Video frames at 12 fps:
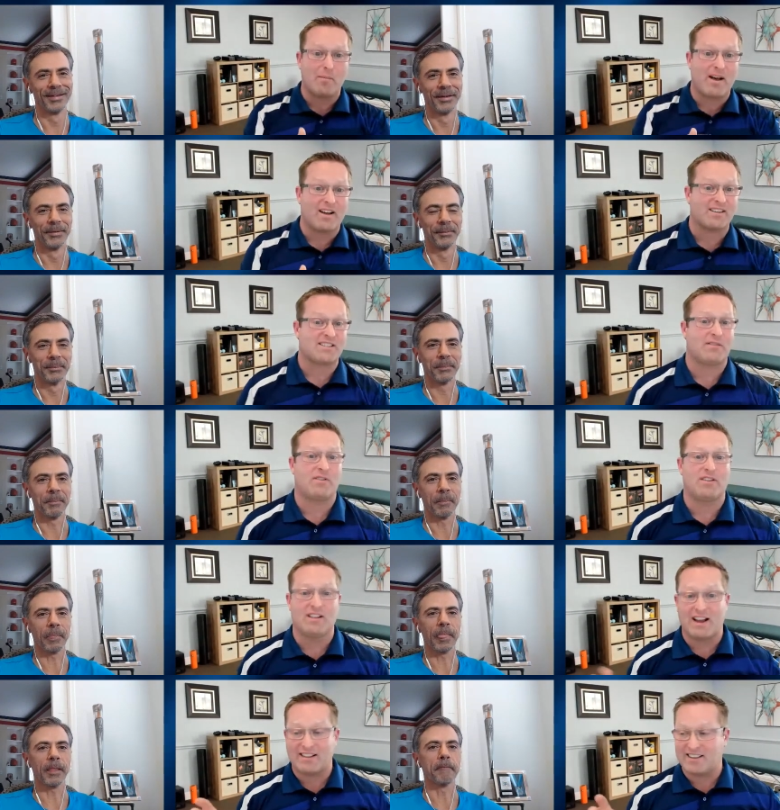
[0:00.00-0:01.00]
Speaker 1: about us. If you
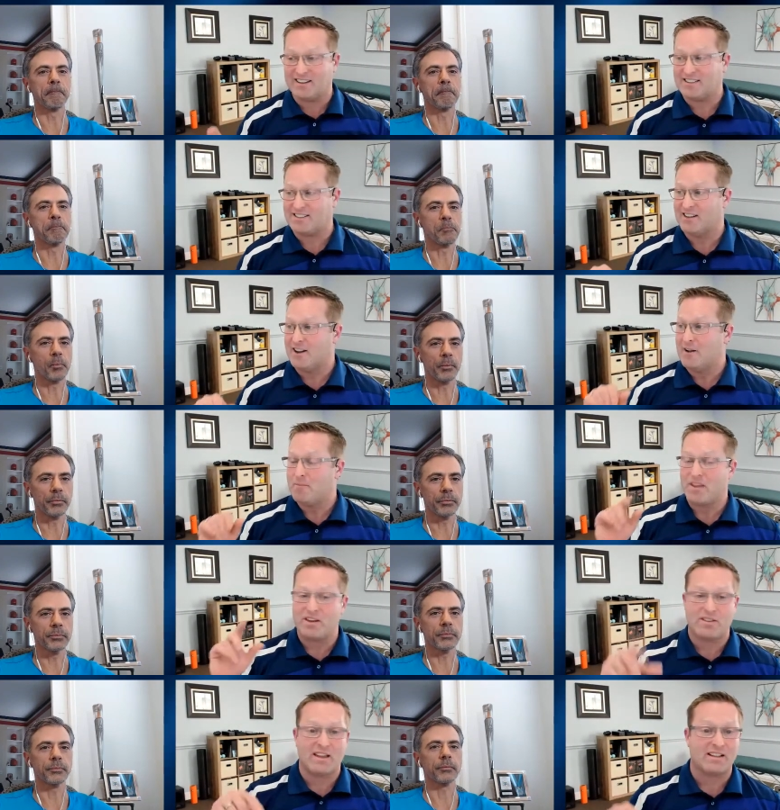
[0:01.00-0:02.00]
like this and
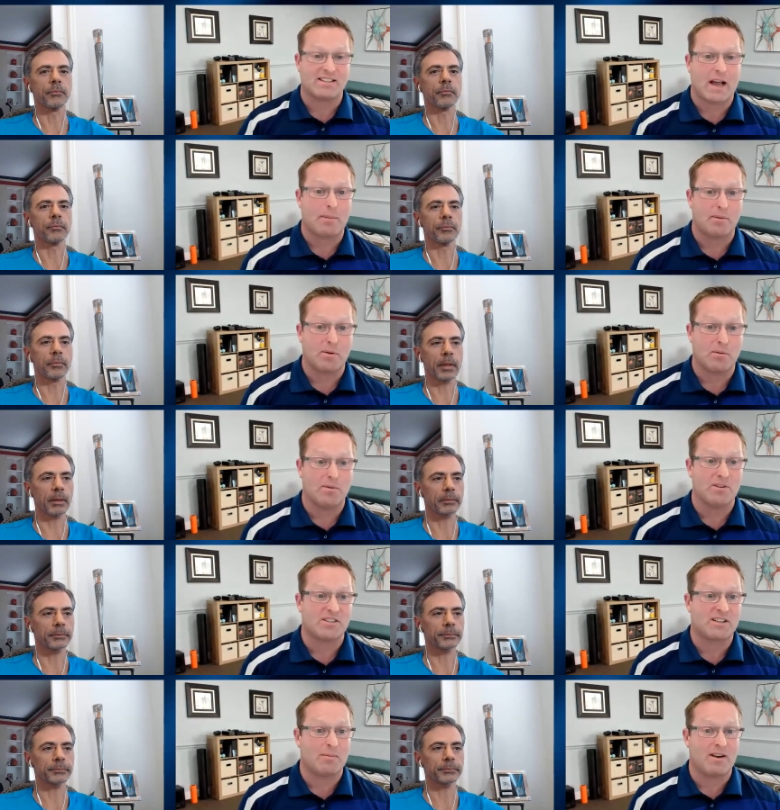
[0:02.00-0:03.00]
you think it's applicable to
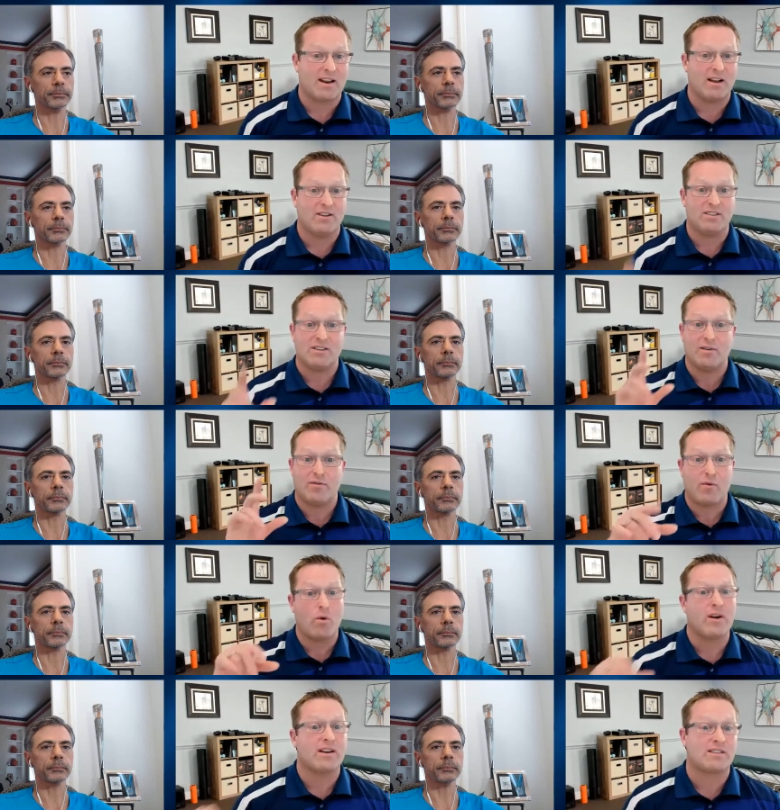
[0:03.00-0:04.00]
somebody else,
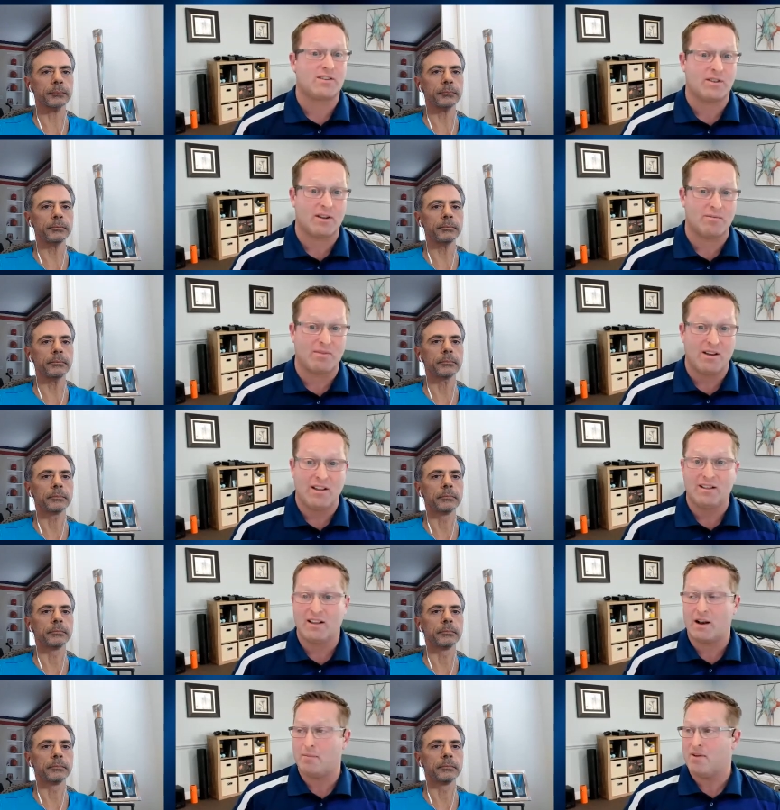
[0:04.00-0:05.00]
forward it to them.
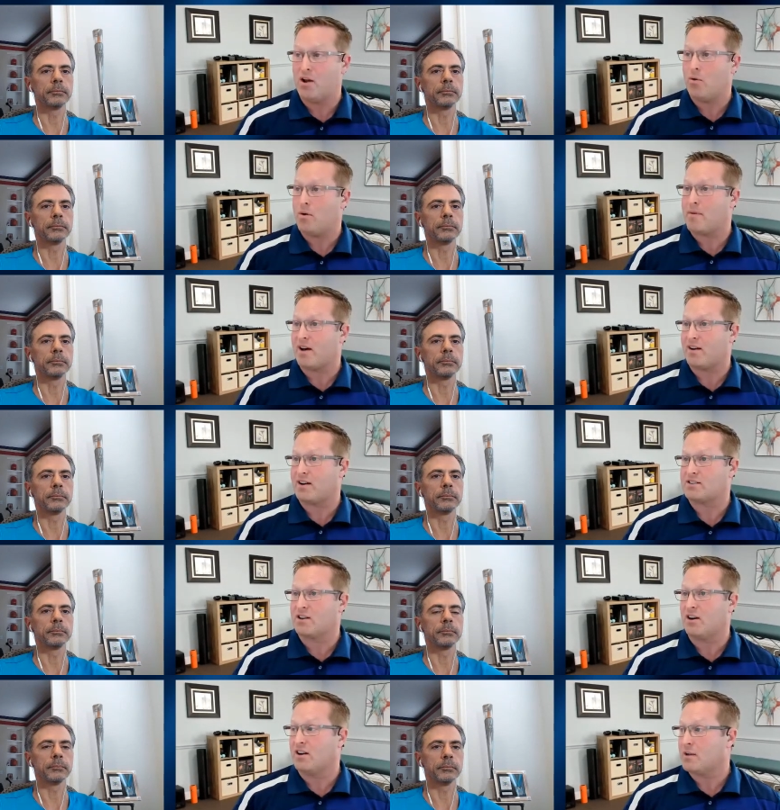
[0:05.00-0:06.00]
Let them know about it.
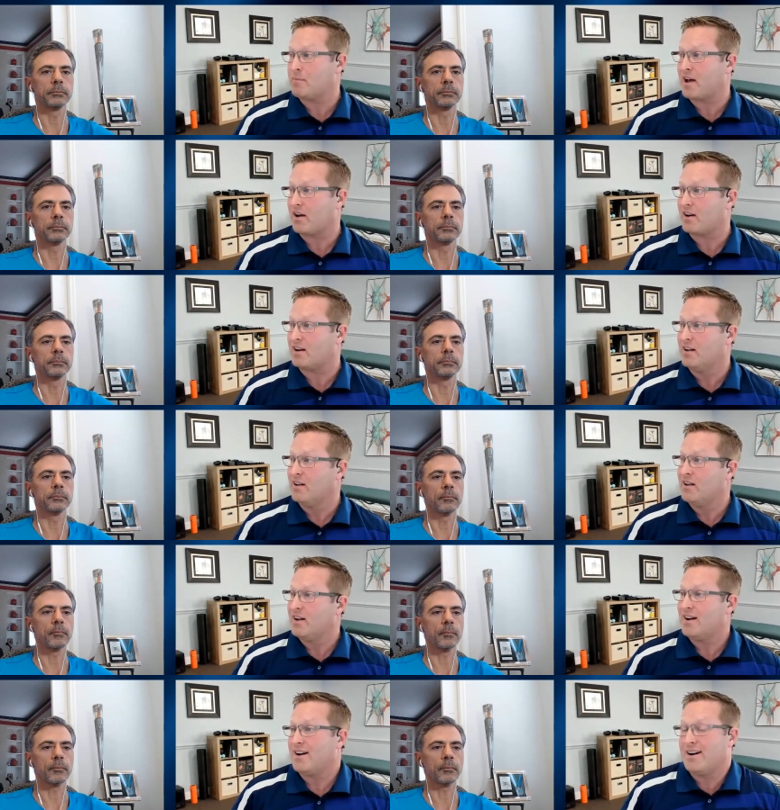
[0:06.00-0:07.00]
Talk about it.
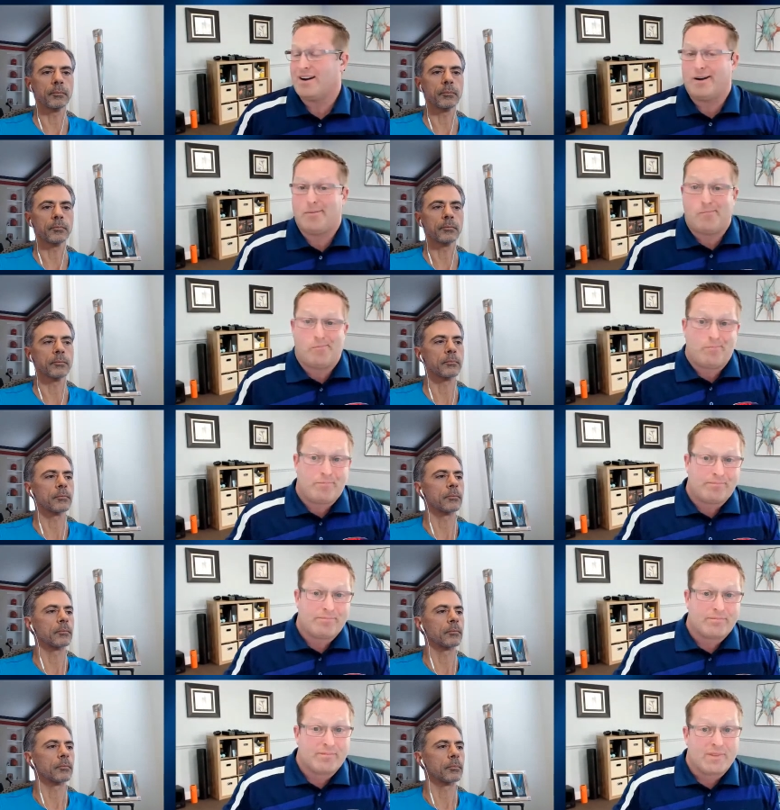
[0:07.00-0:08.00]
Um,
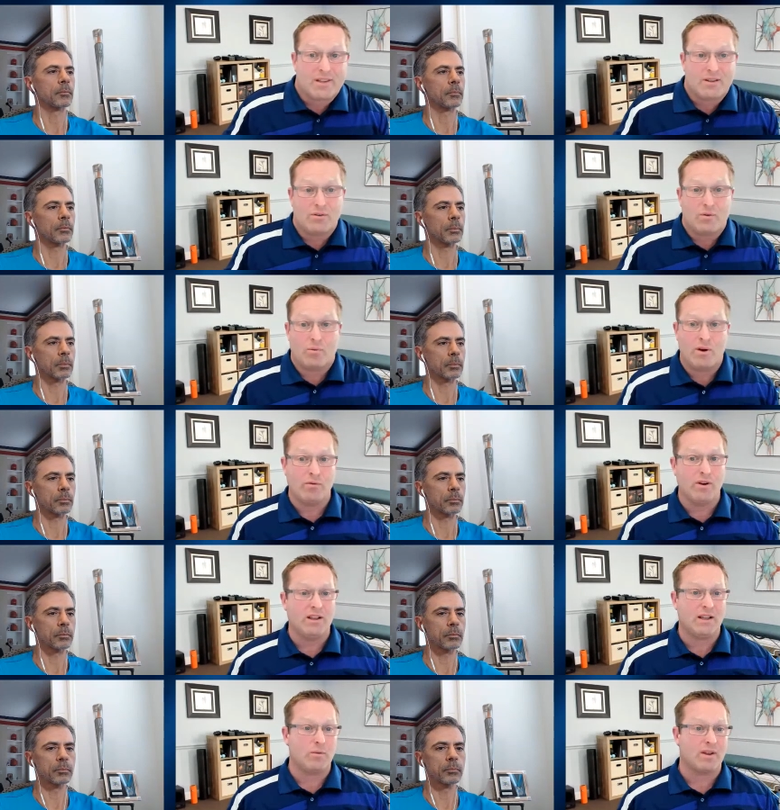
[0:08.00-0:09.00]
we
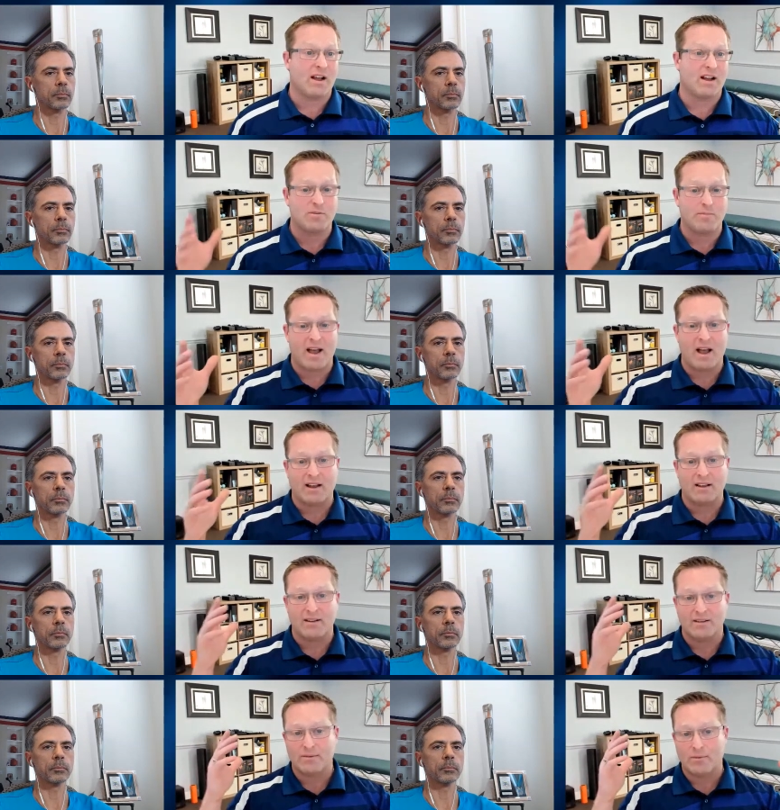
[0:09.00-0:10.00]
really we got you back.
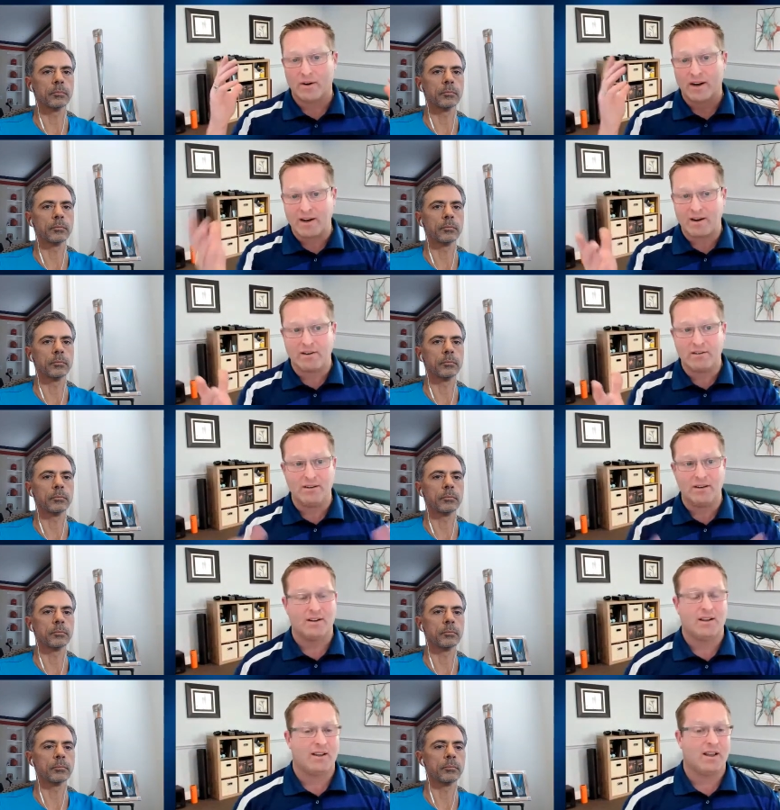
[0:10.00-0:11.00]
We're here
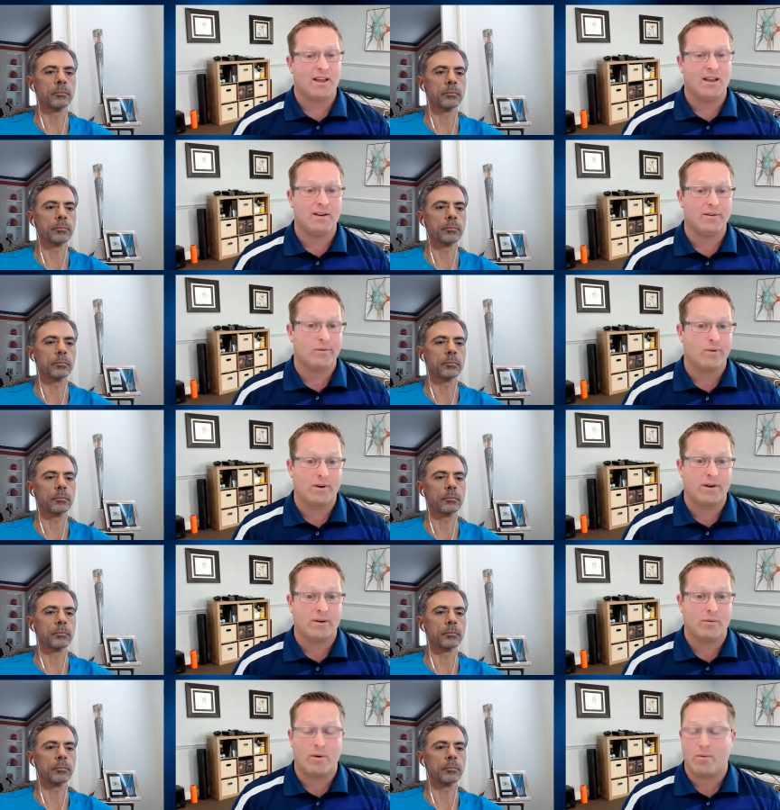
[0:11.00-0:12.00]
and we,
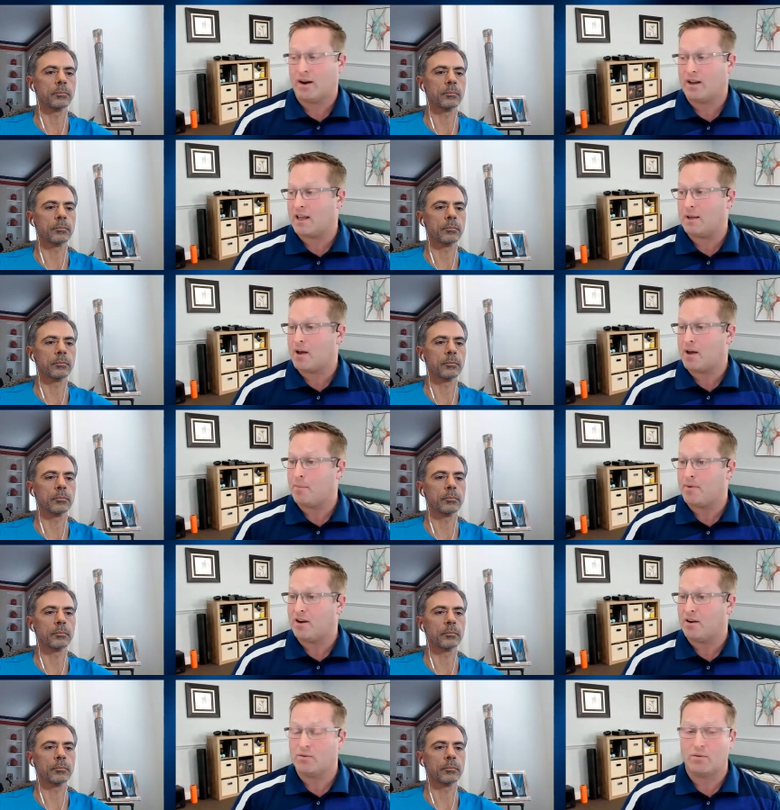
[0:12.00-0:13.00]
we want to keep helping
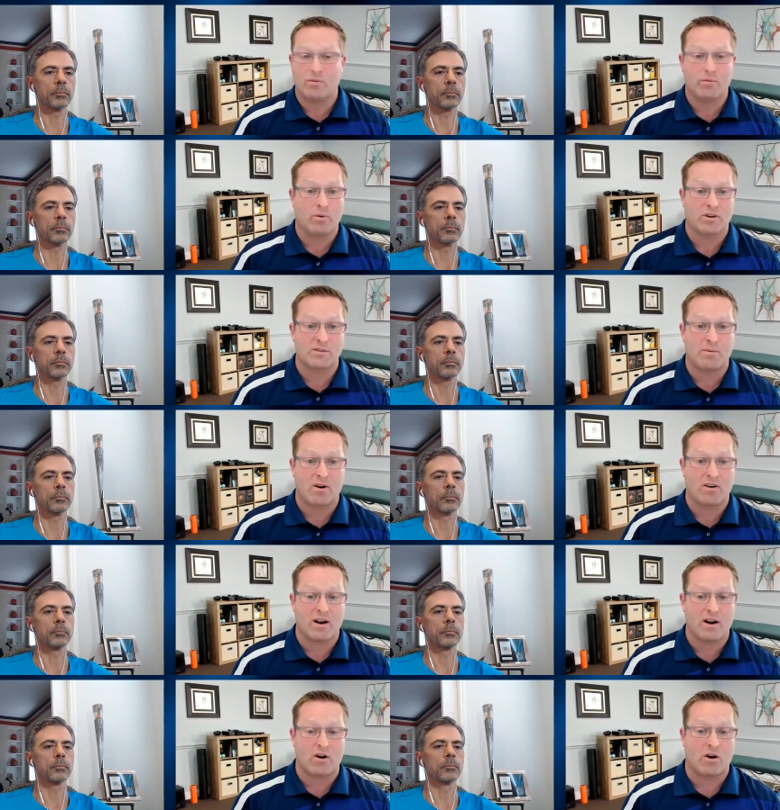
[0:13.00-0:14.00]
you work smarter,
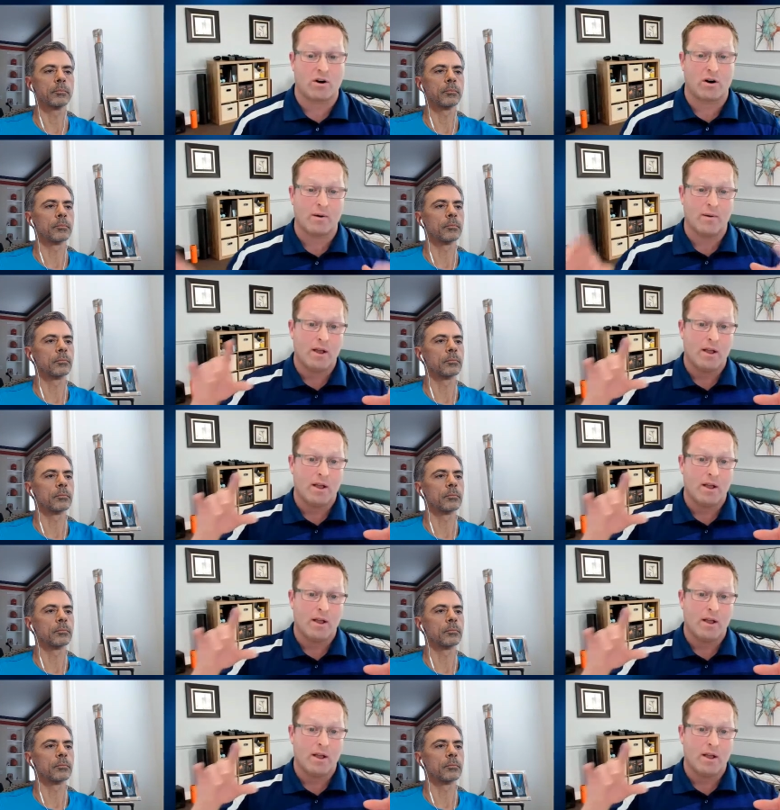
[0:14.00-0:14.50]
not harder.